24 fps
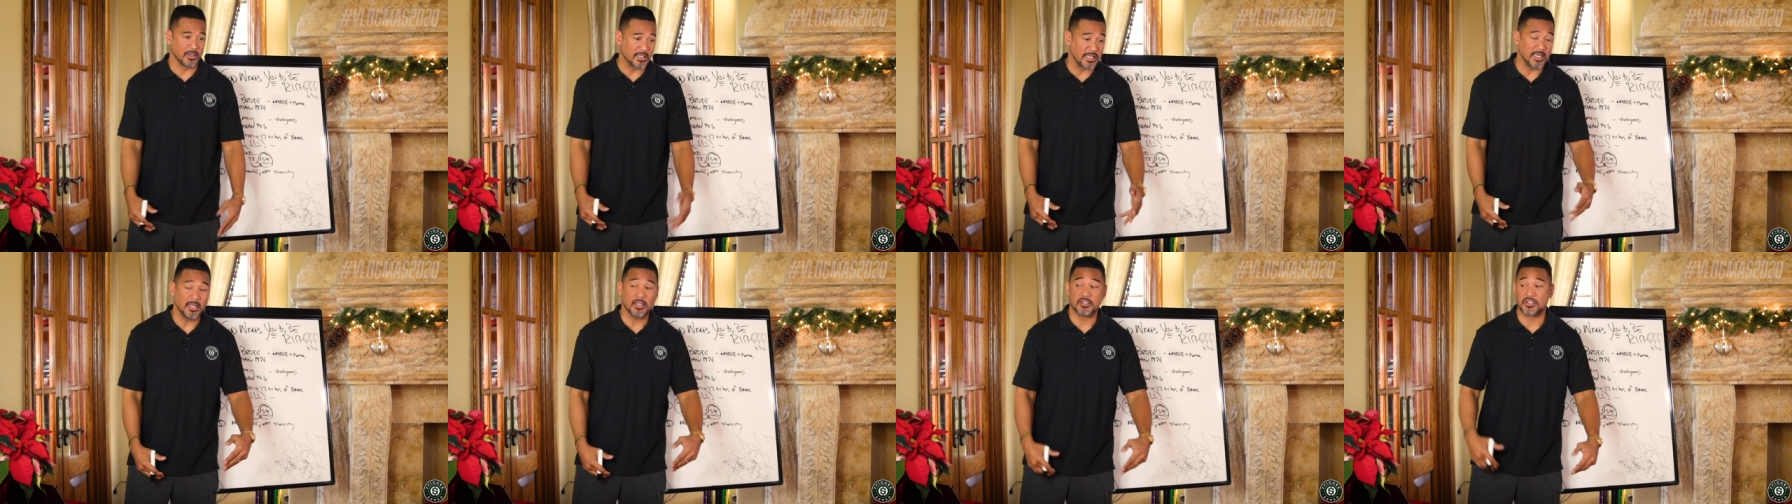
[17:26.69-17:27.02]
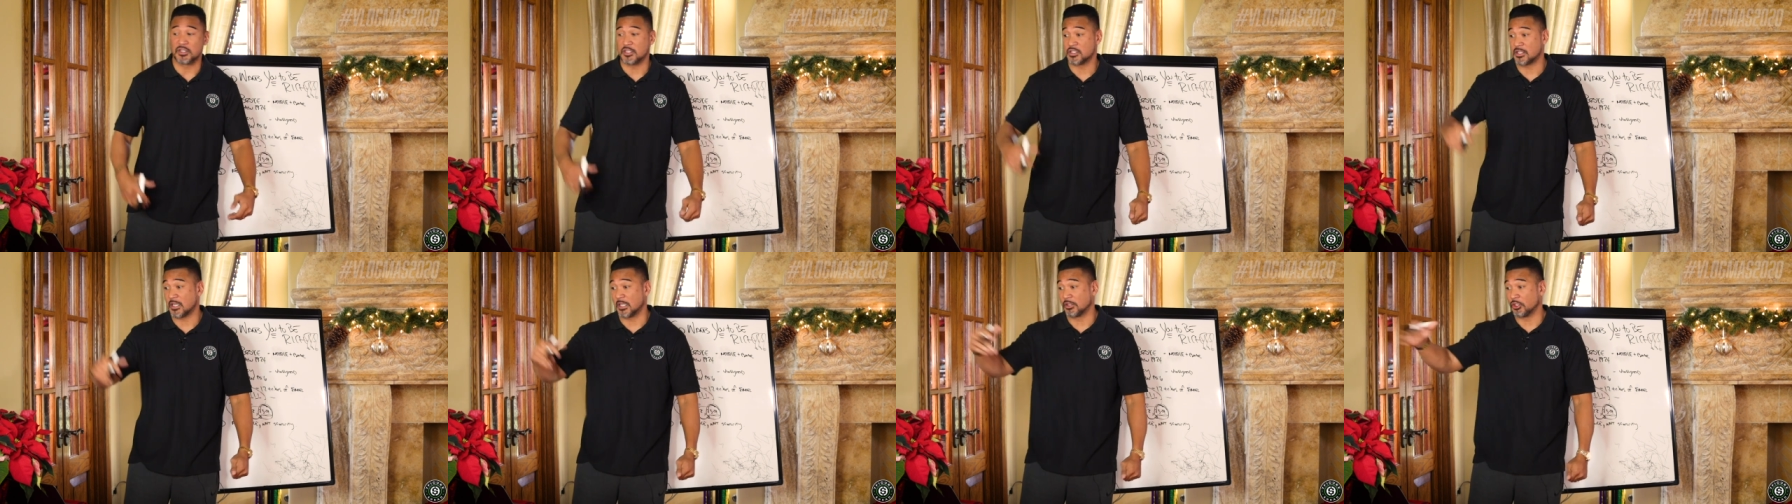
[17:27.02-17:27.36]
Your
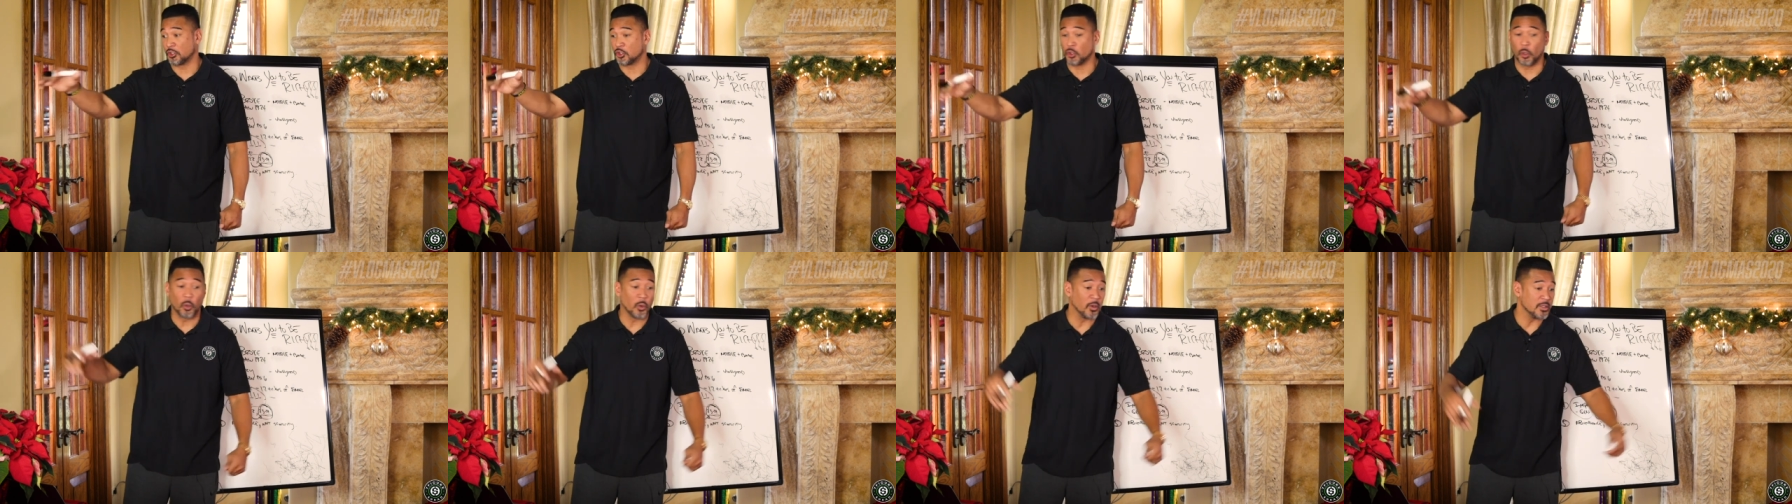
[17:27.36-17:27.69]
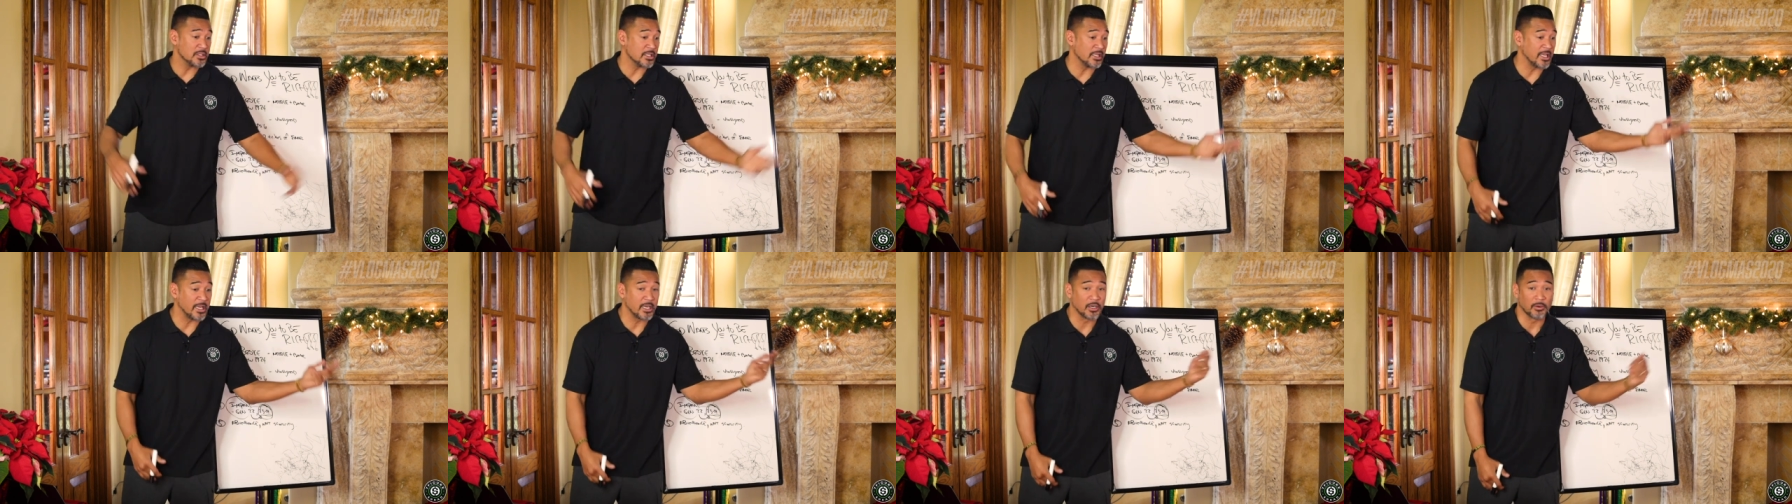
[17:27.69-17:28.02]
kids just got the
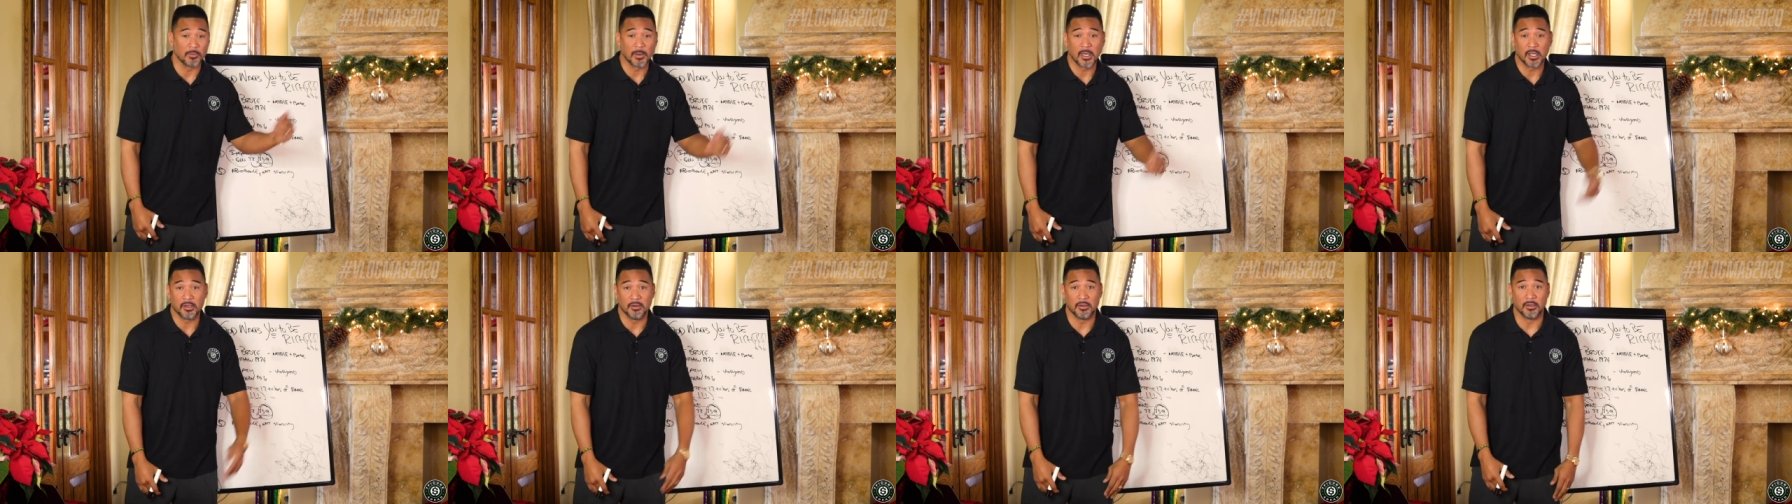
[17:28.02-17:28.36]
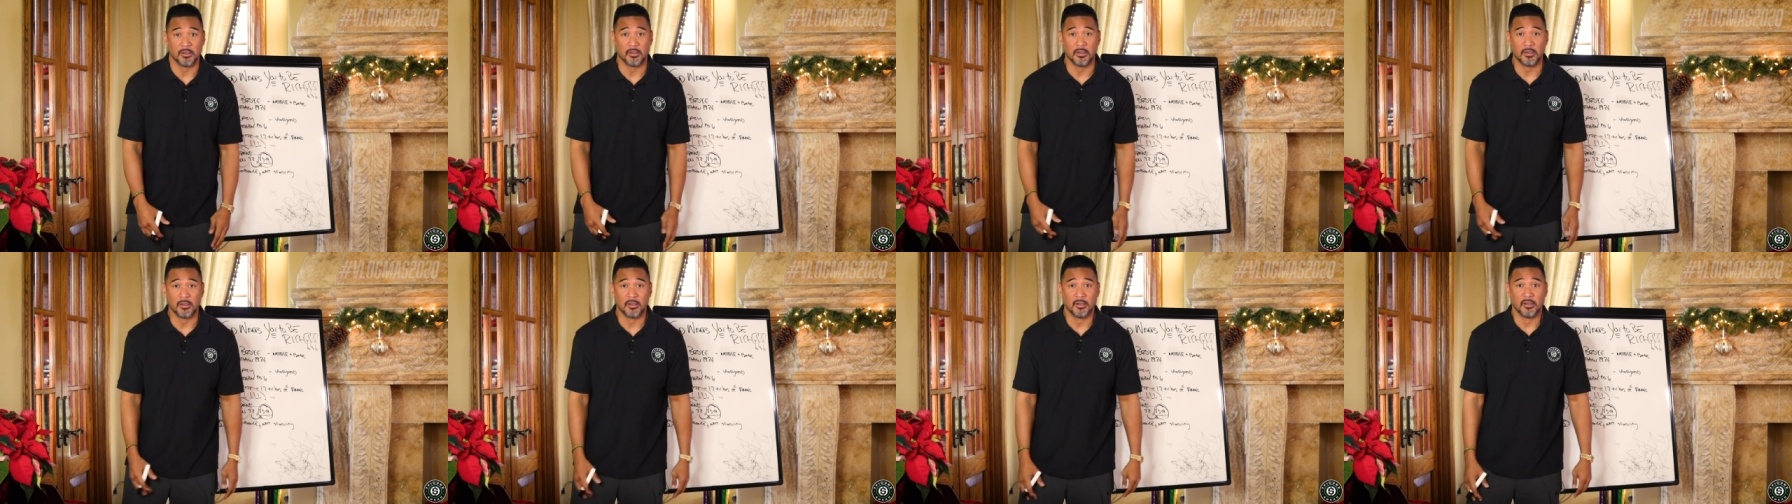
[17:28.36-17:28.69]
toys laying
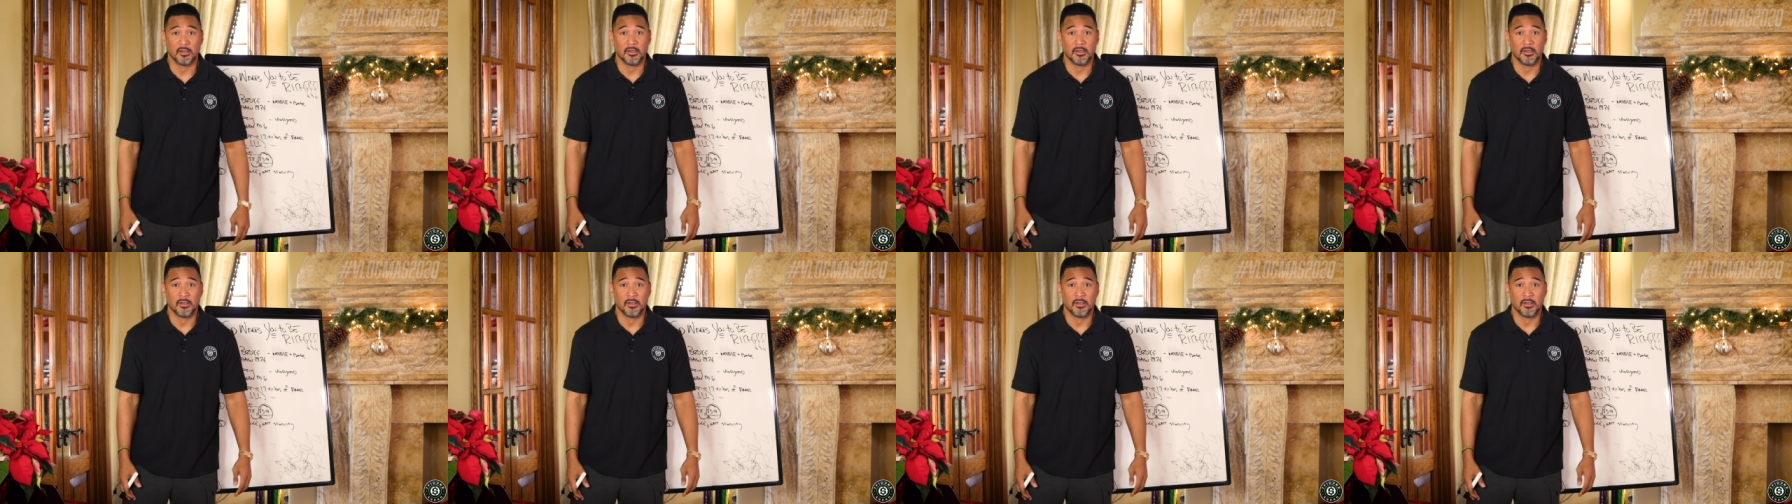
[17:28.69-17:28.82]
around.